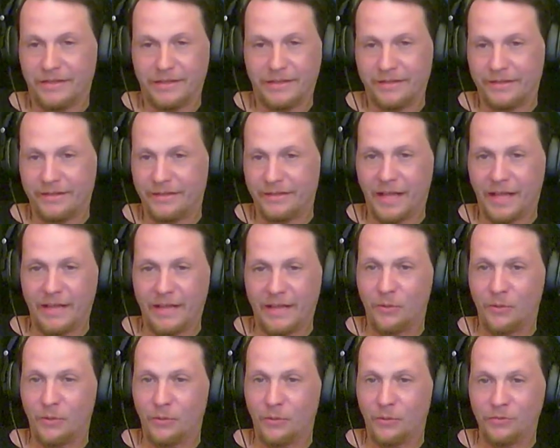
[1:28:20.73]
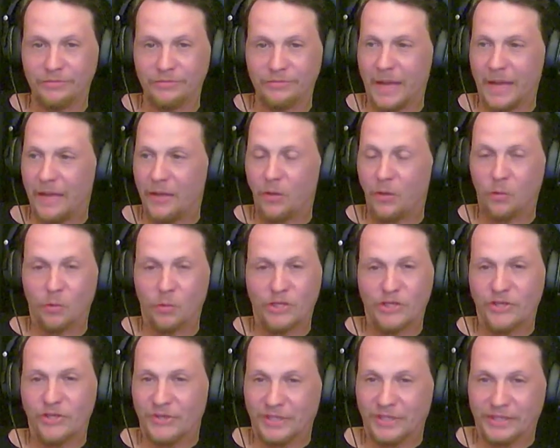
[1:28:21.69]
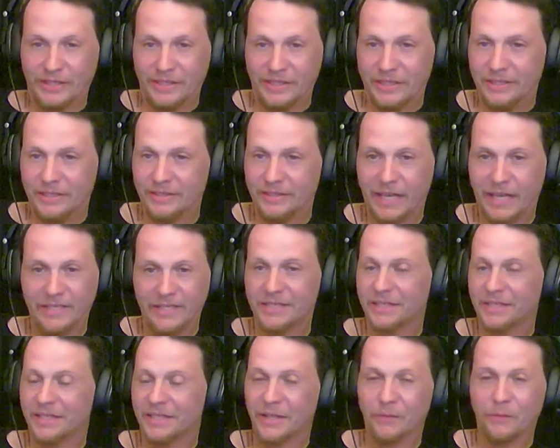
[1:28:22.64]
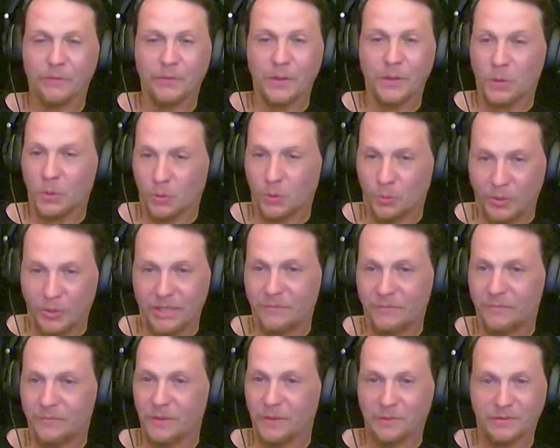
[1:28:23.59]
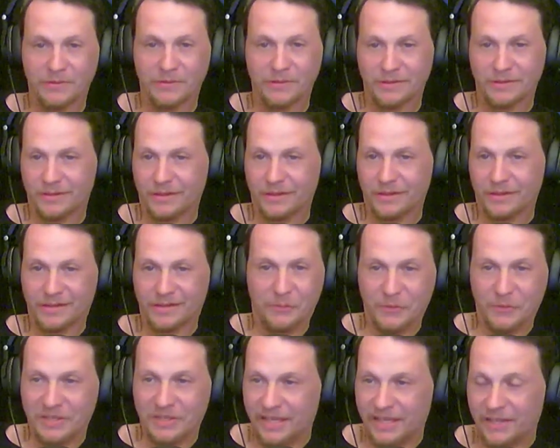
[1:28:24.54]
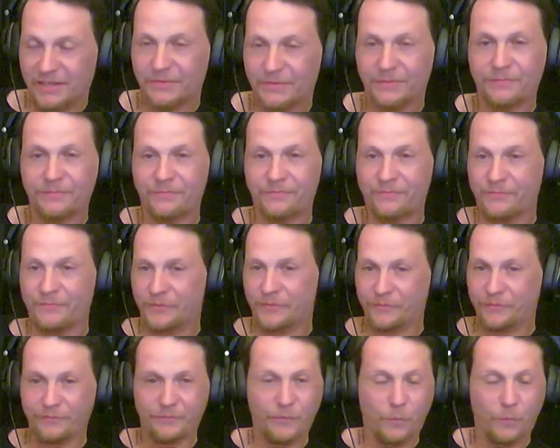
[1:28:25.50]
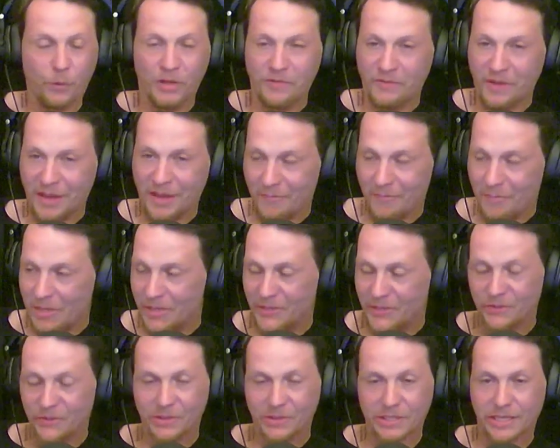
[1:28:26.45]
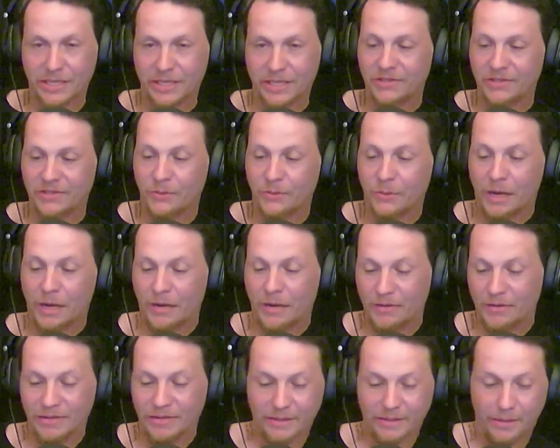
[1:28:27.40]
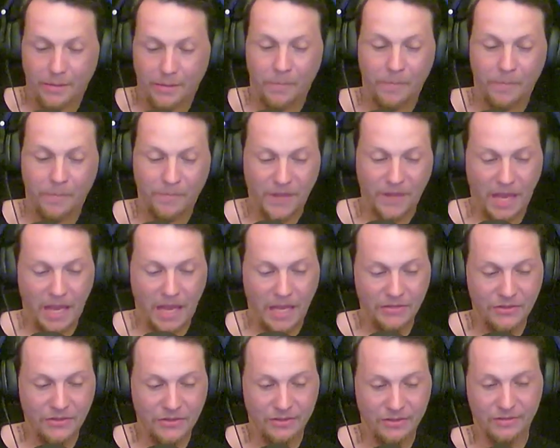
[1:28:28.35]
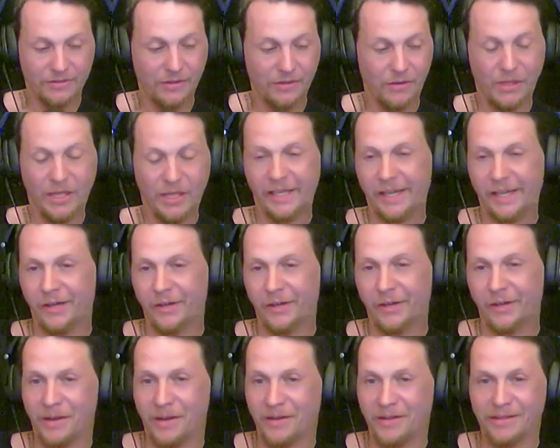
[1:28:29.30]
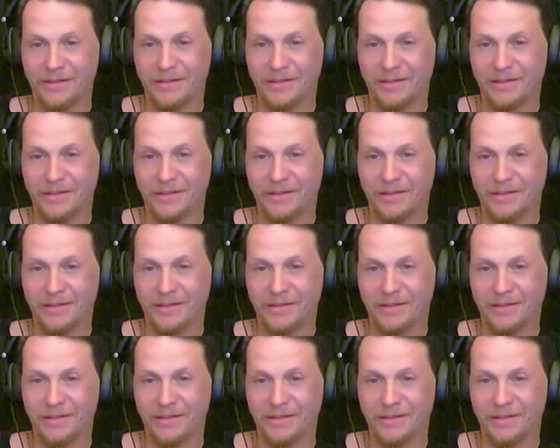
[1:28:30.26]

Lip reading: I don't rush things. I just let it flow the way it flows. Like I said, if it takes 45 minutes or it takes 2 hours, I just, all I care about is